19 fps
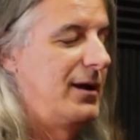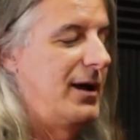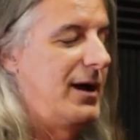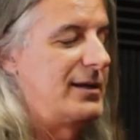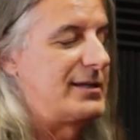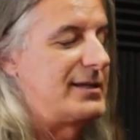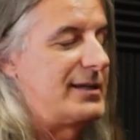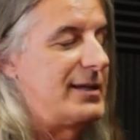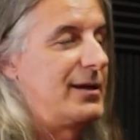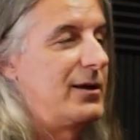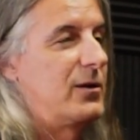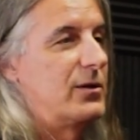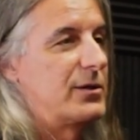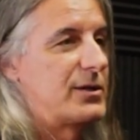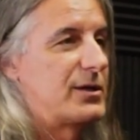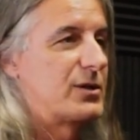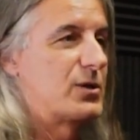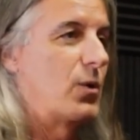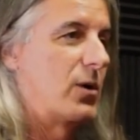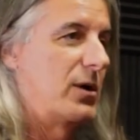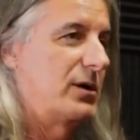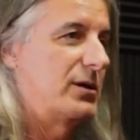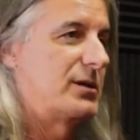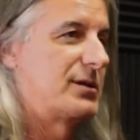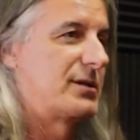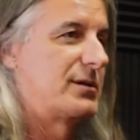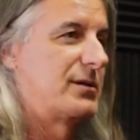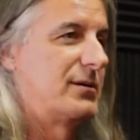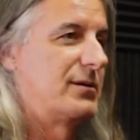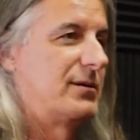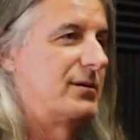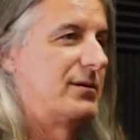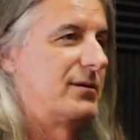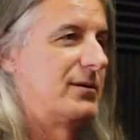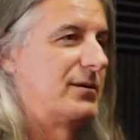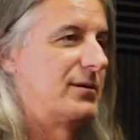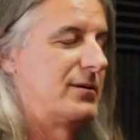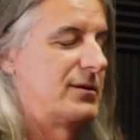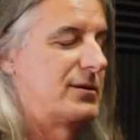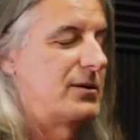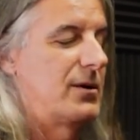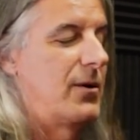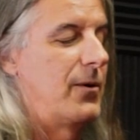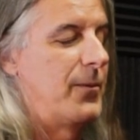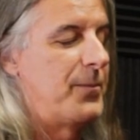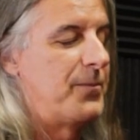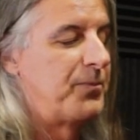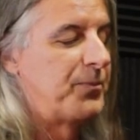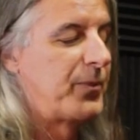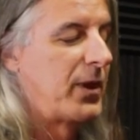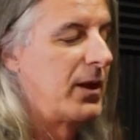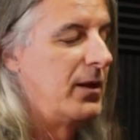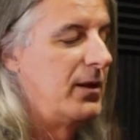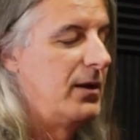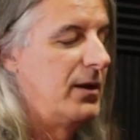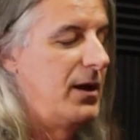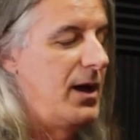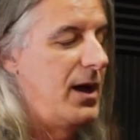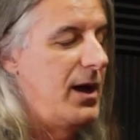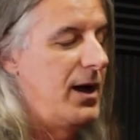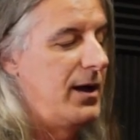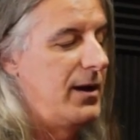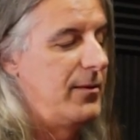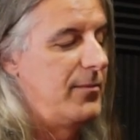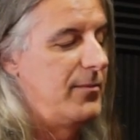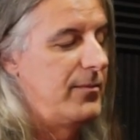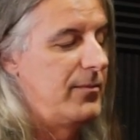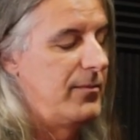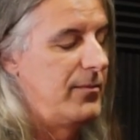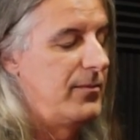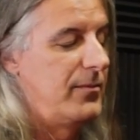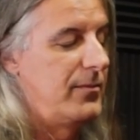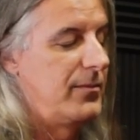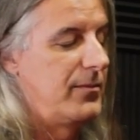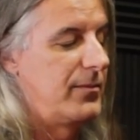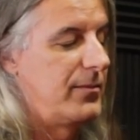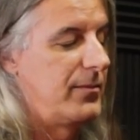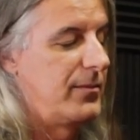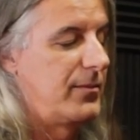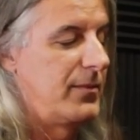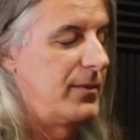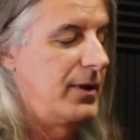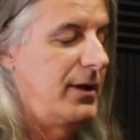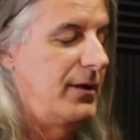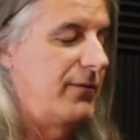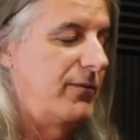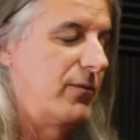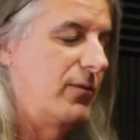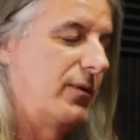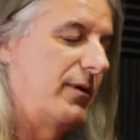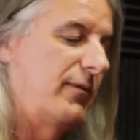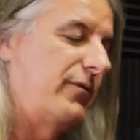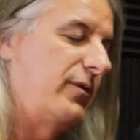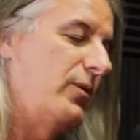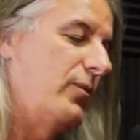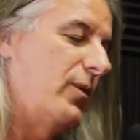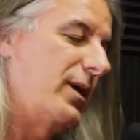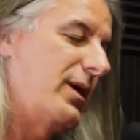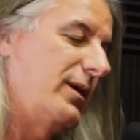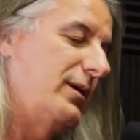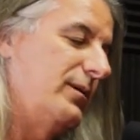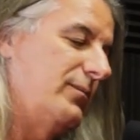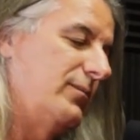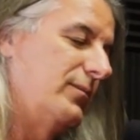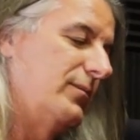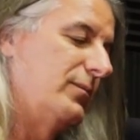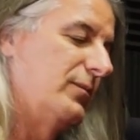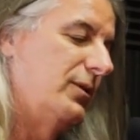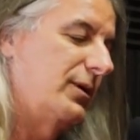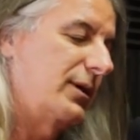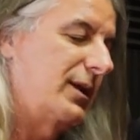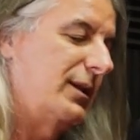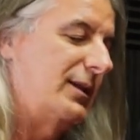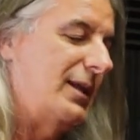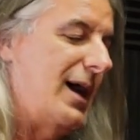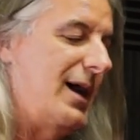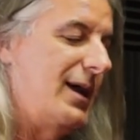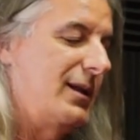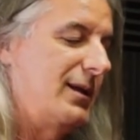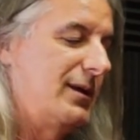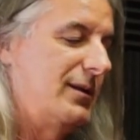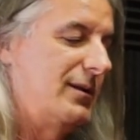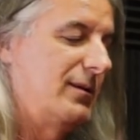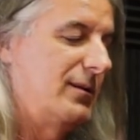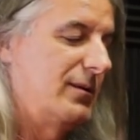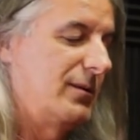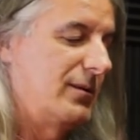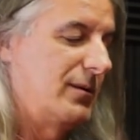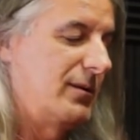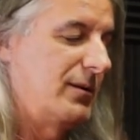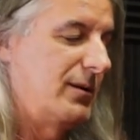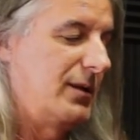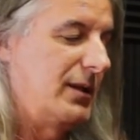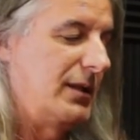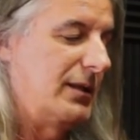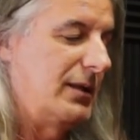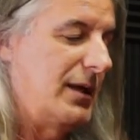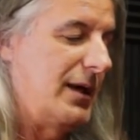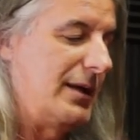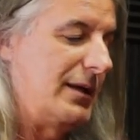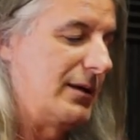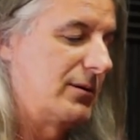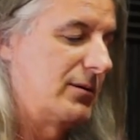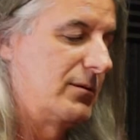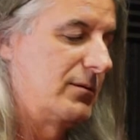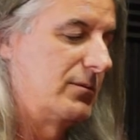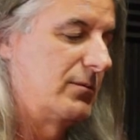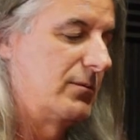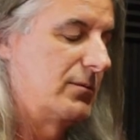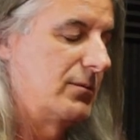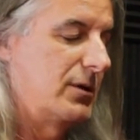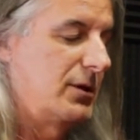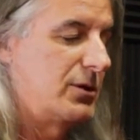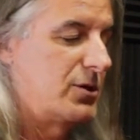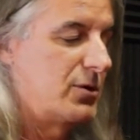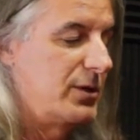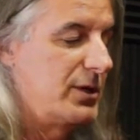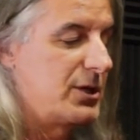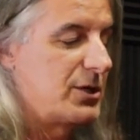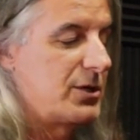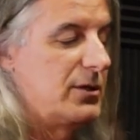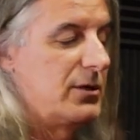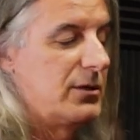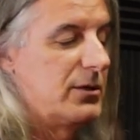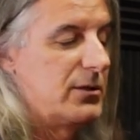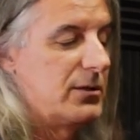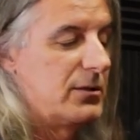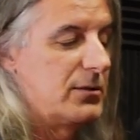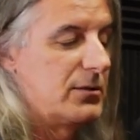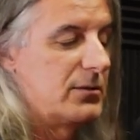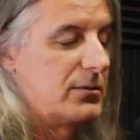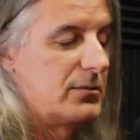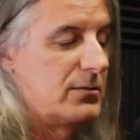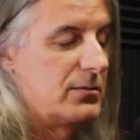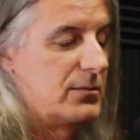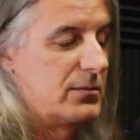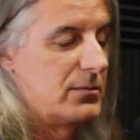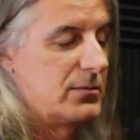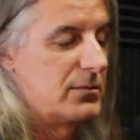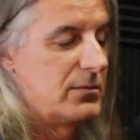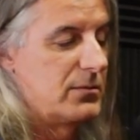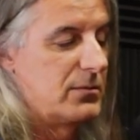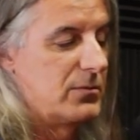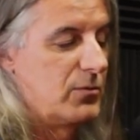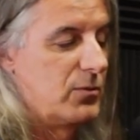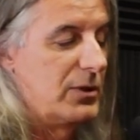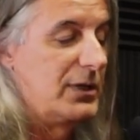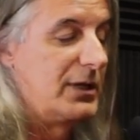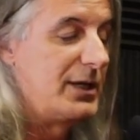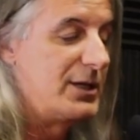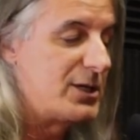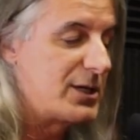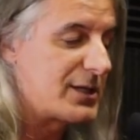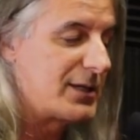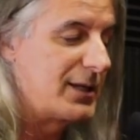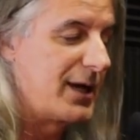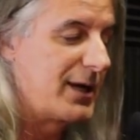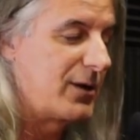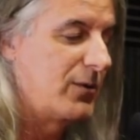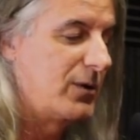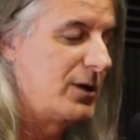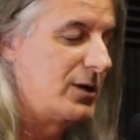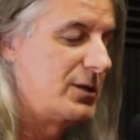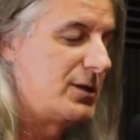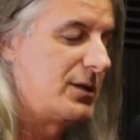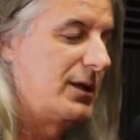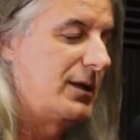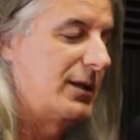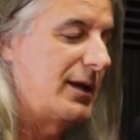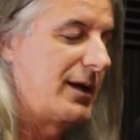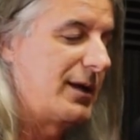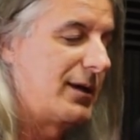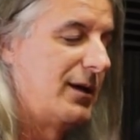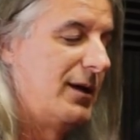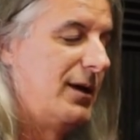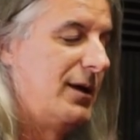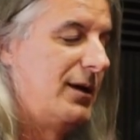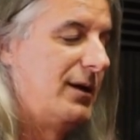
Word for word: a single source. Mm -hmm. So, um, if if you want to look at that in in like traditional religious language, that like